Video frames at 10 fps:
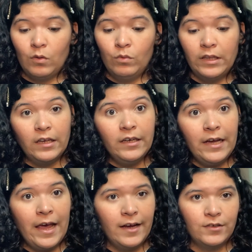we didn't
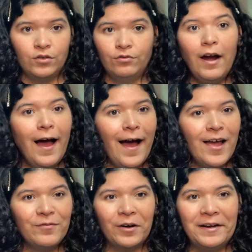have to
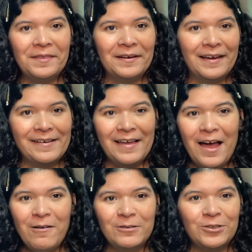drive or anything like
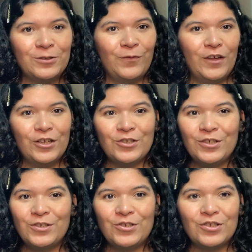that. We just finished
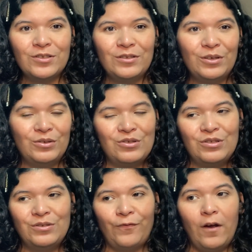this
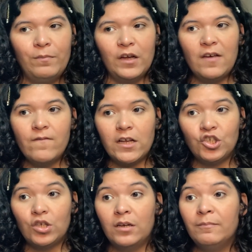from the
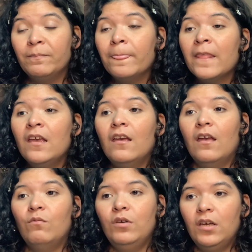convention,
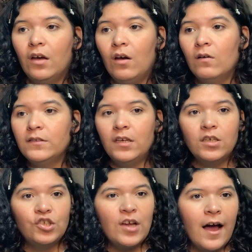and we go take
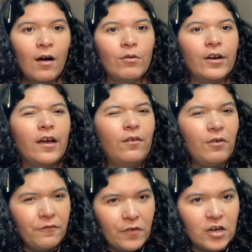a shower, kind of
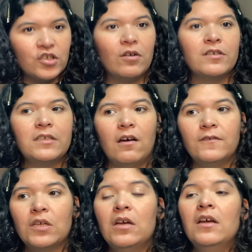refresh ourselves,